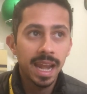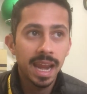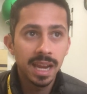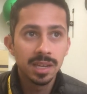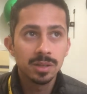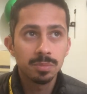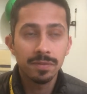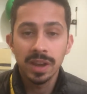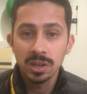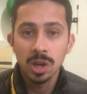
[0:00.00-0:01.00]
and
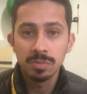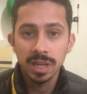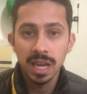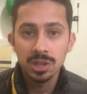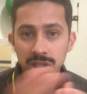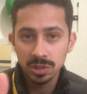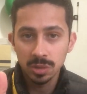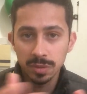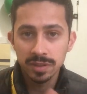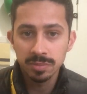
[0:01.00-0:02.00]
prevent complications
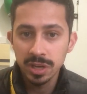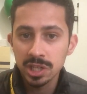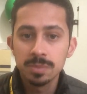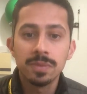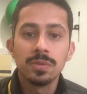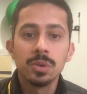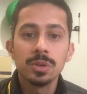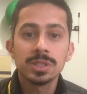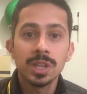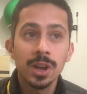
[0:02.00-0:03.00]
like we just mentioned
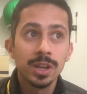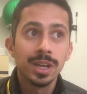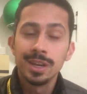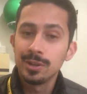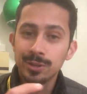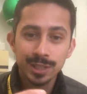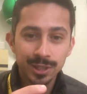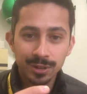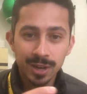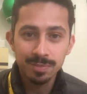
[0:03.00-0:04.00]
before. So lots
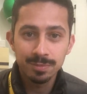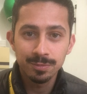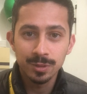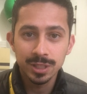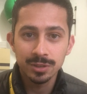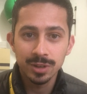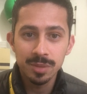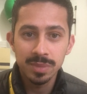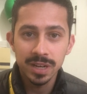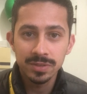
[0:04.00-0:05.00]
of
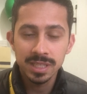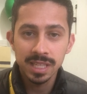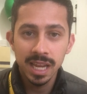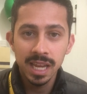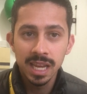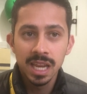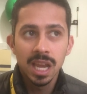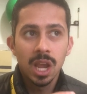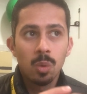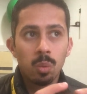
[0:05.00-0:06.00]
great benefits there.
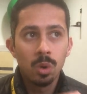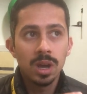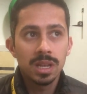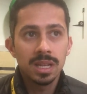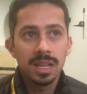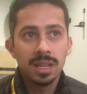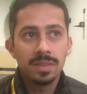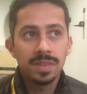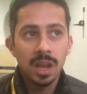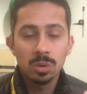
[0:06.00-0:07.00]
What
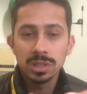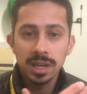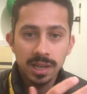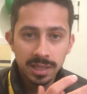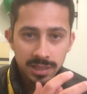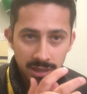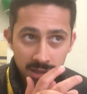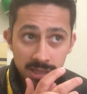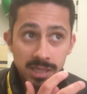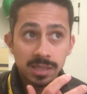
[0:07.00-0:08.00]
that also takes
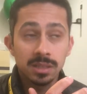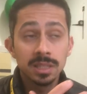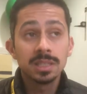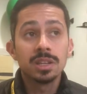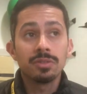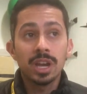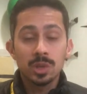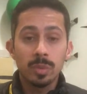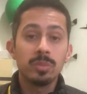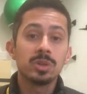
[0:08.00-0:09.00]
into
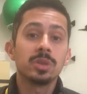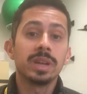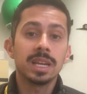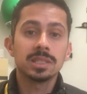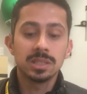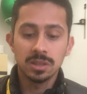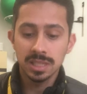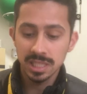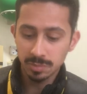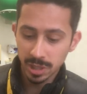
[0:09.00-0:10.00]
consideration when we're doing
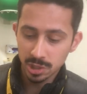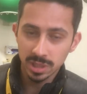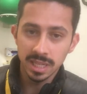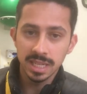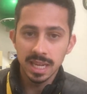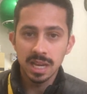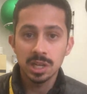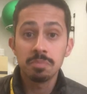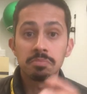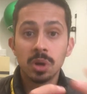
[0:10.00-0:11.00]
exercise, especially
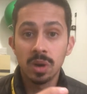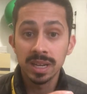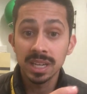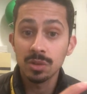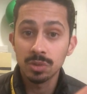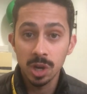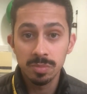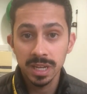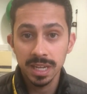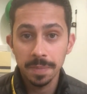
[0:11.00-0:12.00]
combined
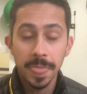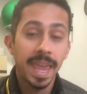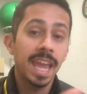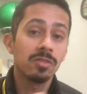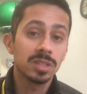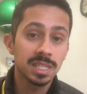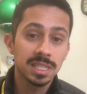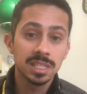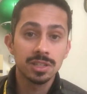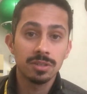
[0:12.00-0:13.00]
aerobic and
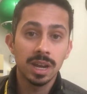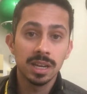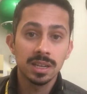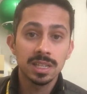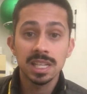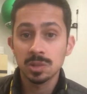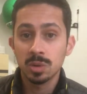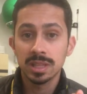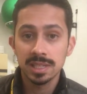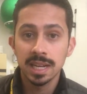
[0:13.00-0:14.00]
resistance training, because that's
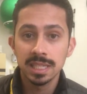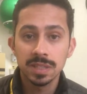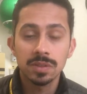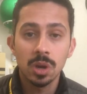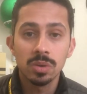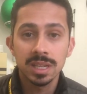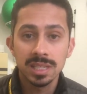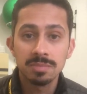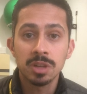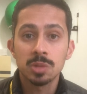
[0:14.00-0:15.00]
what the studies have told
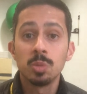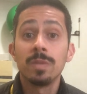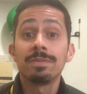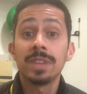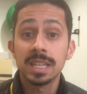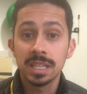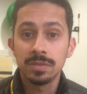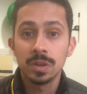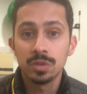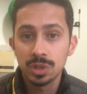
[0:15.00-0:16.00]
us, it's much more
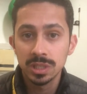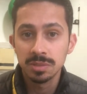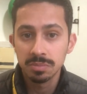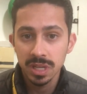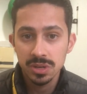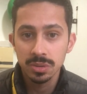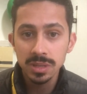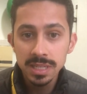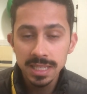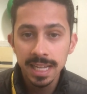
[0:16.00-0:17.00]
effective in reducing blood
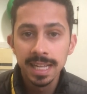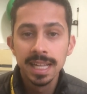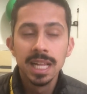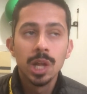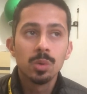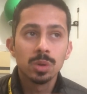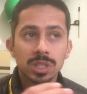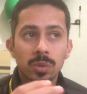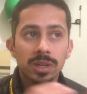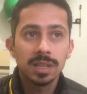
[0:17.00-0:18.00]
sugars. We
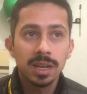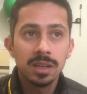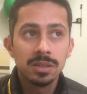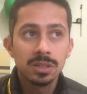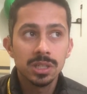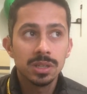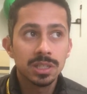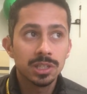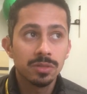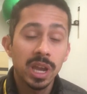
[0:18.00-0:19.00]
also want to take into
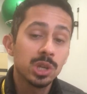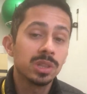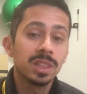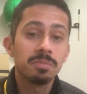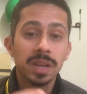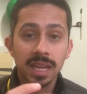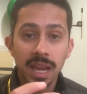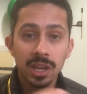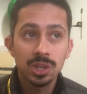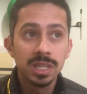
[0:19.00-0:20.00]
consideration the
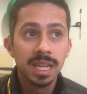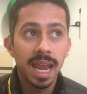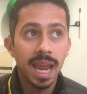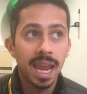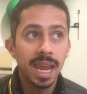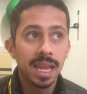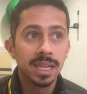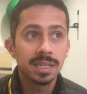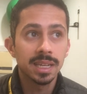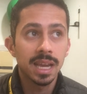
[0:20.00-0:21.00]
medication
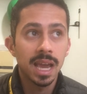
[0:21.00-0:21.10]
and